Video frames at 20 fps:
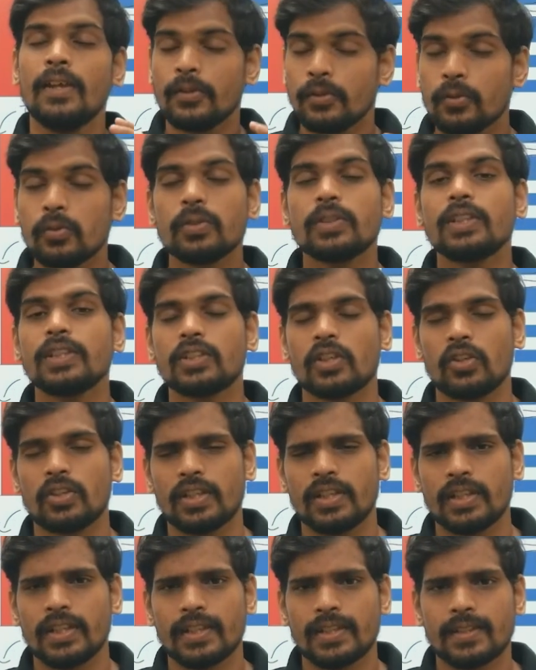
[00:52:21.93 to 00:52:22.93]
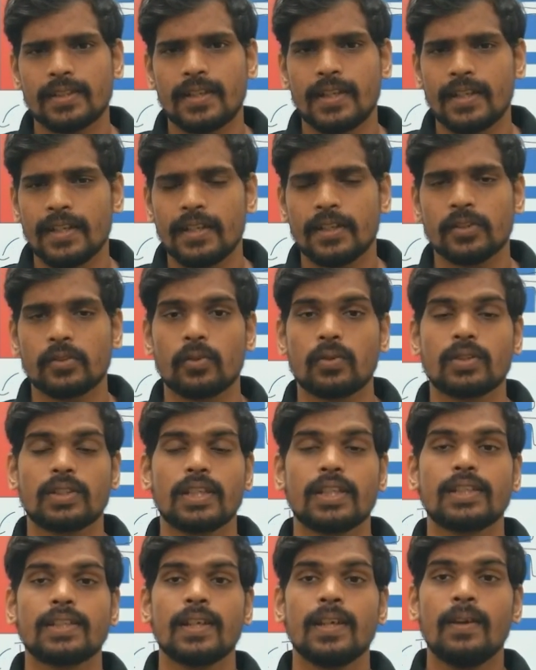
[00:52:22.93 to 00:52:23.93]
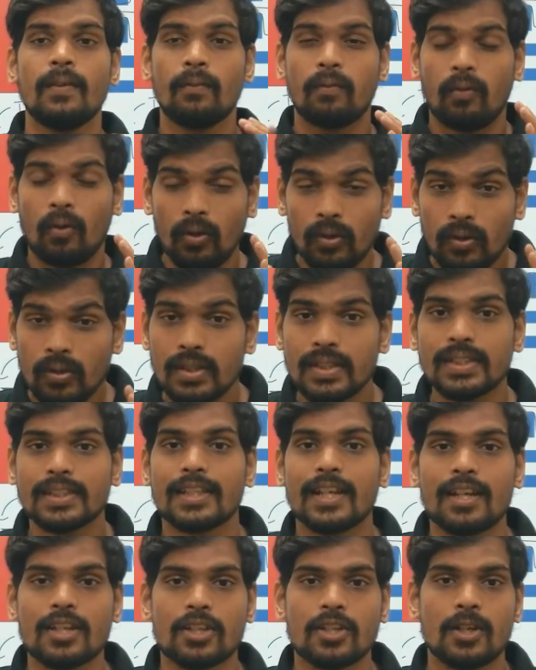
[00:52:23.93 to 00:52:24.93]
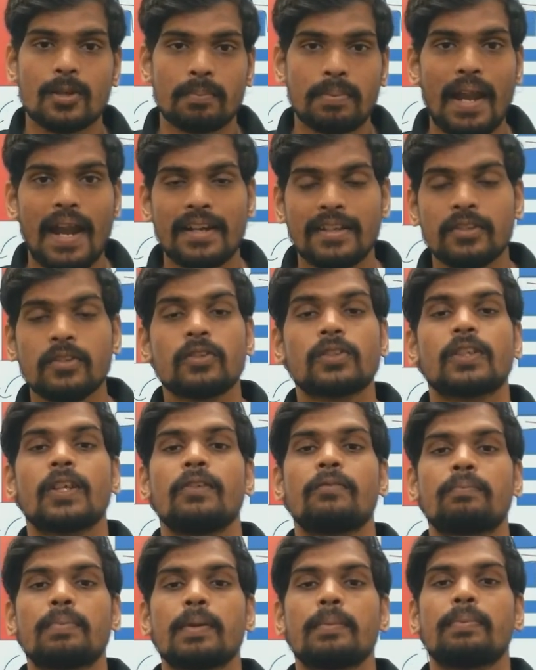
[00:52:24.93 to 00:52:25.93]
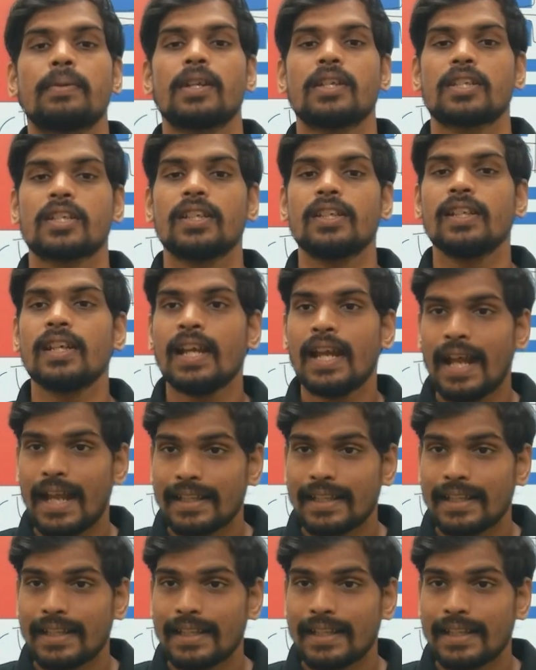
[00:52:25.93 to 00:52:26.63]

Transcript: Use these authentic study resources. Follow the structured plan in your self preparation.